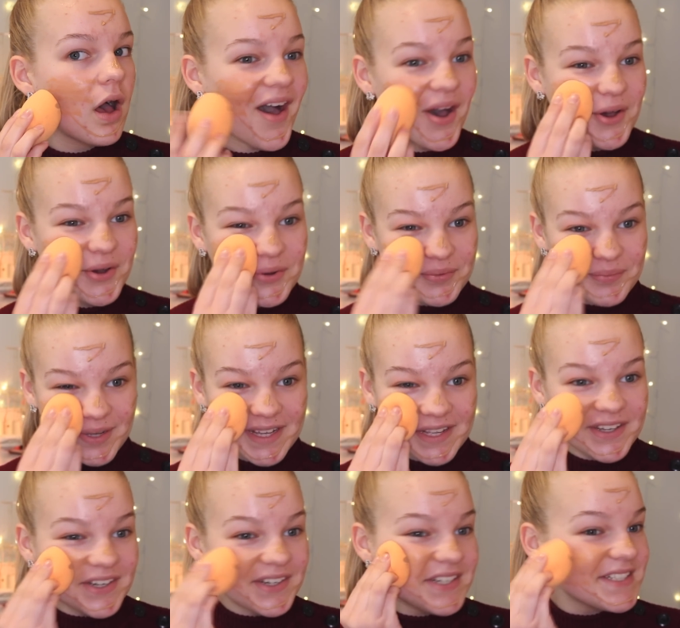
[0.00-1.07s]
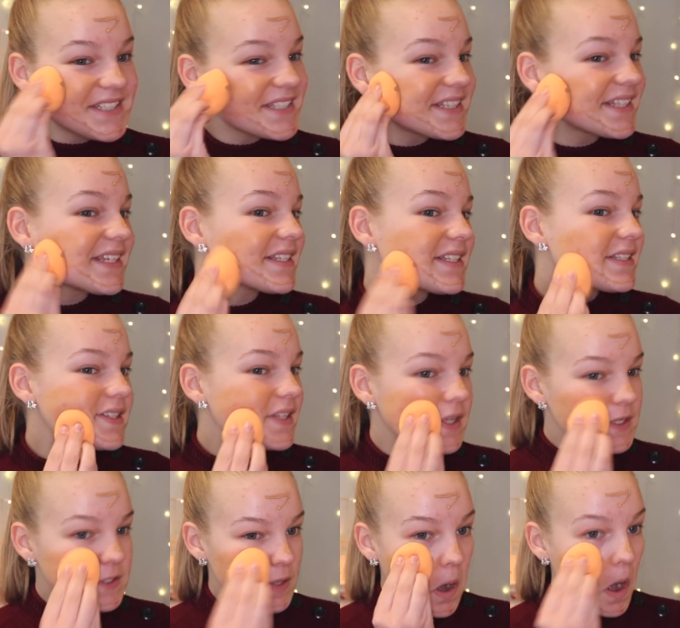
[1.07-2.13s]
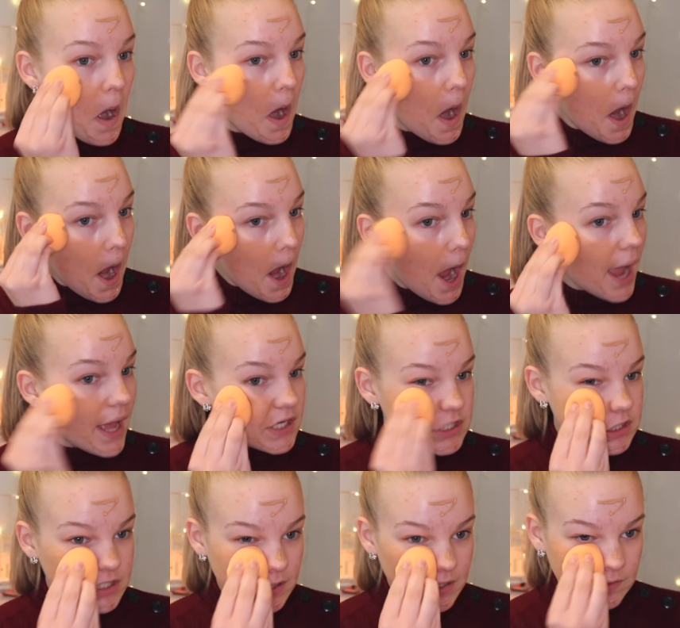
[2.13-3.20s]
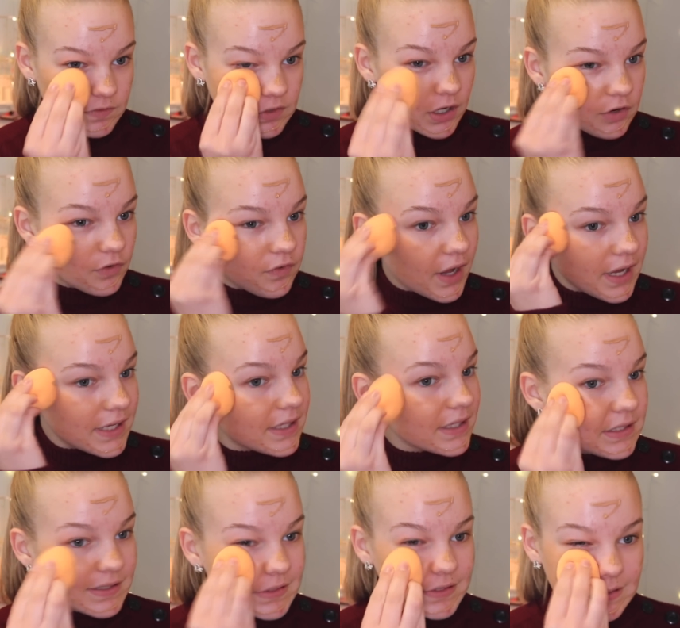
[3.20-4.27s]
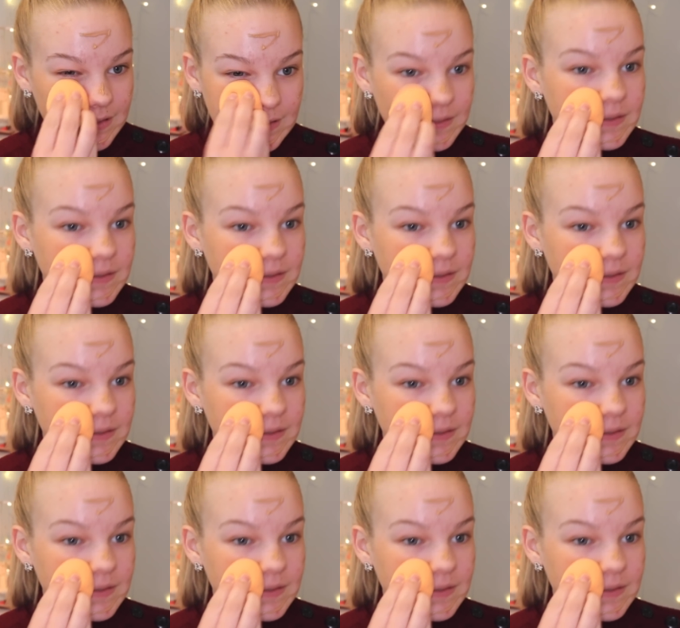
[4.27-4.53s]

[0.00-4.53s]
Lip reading: my god, this is, I actually don't even know if I can